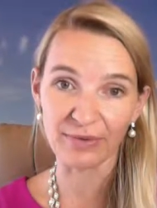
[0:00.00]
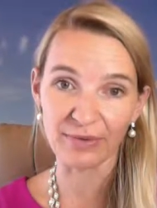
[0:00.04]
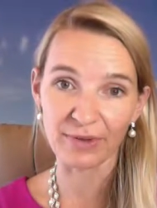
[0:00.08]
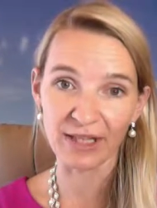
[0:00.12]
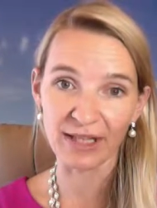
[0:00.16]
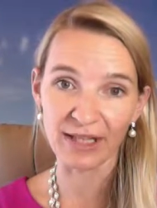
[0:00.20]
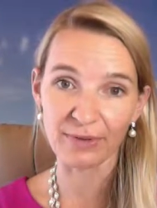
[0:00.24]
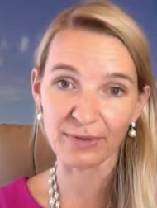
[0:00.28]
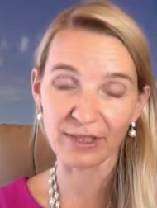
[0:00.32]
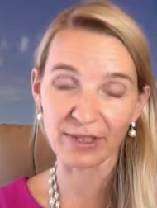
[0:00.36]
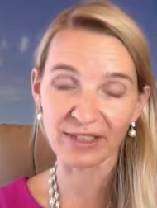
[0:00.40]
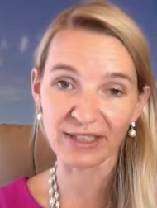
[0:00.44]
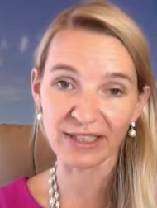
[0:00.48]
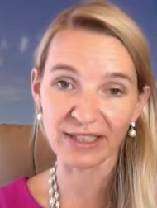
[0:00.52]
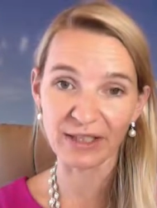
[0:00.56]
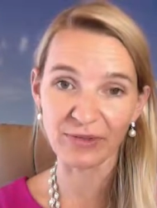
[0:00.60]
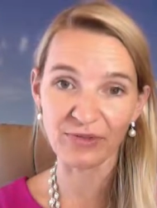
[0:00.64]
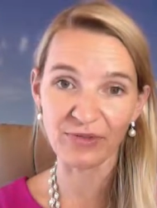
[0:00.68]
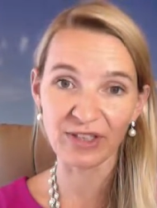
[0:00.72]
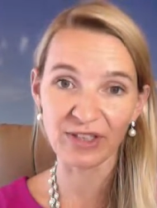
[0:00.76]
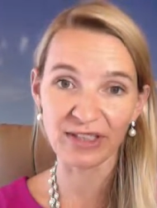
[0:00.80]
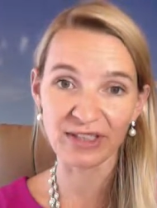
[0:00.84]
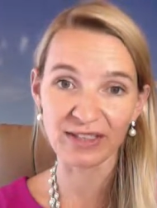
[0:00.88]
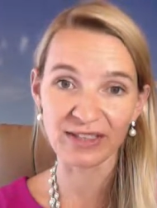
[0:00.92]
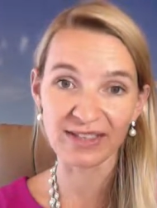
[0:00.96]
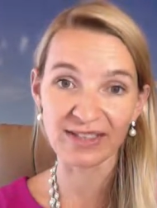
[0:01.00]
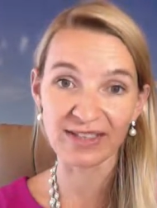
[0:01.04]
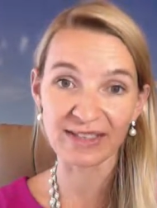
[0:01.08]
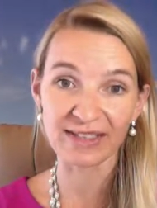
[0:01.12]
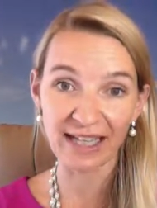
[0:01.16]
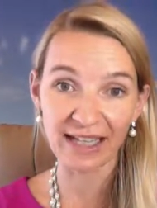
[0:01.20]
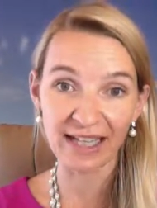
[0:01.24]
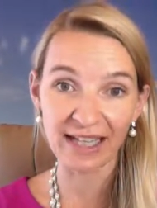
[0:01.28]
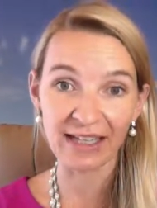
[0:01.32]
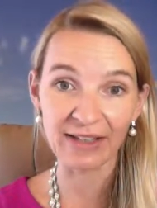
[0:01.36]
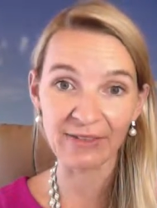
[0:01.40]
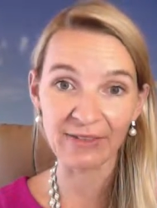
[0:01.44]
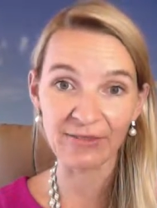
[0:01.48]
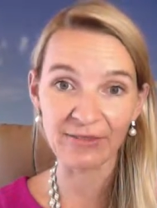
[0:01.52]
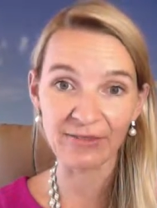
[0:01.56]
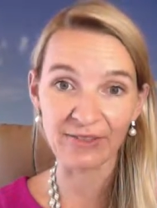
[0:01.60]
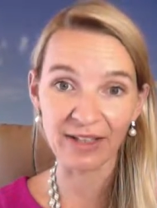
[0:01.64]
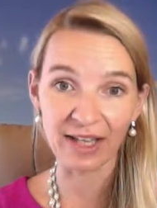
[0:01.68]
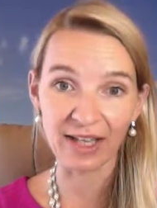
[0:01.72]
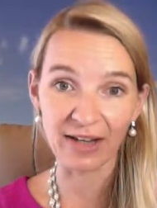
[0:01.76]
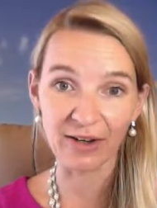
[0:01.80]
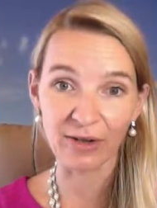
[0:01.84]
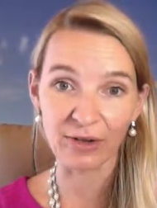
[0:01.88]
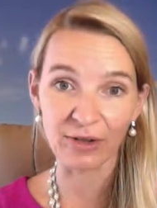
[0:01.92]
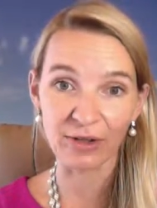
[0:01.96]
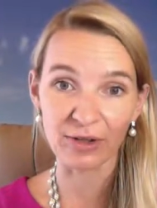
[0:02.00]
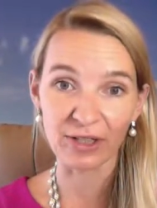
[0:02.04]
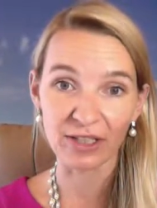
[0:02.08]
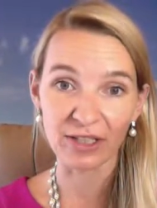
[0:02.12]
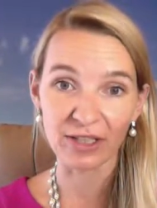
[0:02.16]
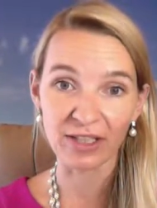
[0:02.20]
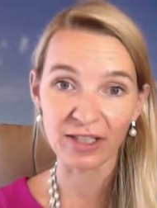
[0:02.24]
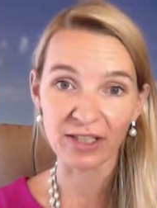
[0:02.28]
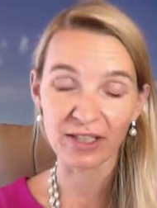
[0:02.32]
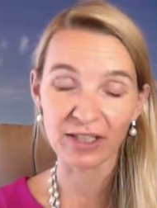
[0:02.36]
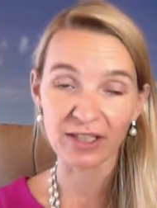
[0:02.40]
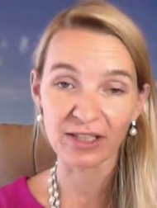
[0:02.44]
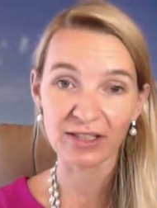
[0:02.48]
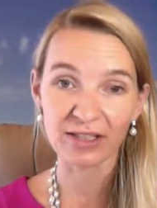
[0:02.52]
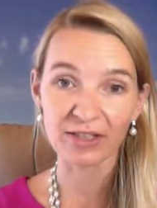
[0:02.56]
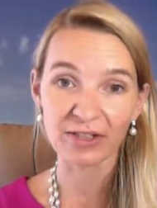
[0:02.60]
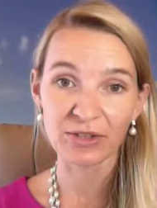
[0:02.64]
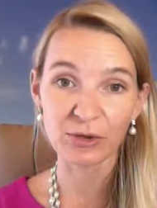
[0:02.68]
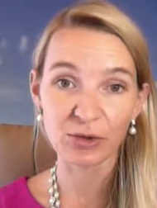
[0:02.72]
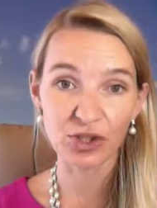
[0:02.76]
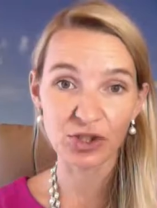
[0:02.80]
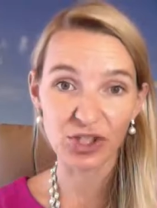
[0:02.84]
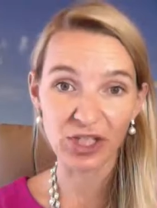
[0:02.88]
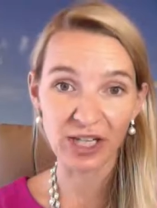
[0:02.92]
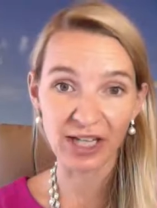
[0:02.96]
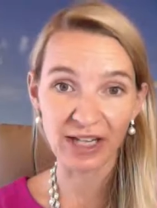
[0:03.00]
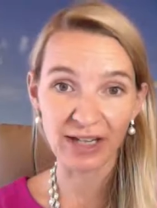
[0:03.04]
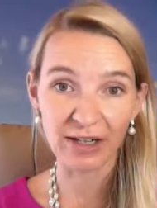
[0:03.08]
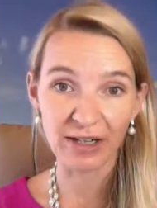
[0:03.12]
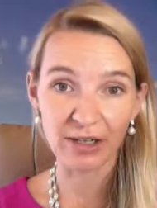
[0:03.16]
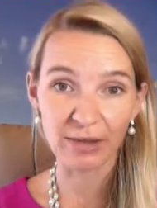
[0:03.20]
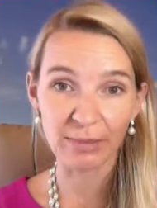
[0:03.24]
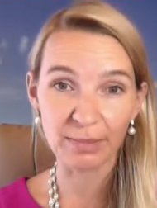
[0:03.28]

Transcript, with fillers: and what he feels safe now to share.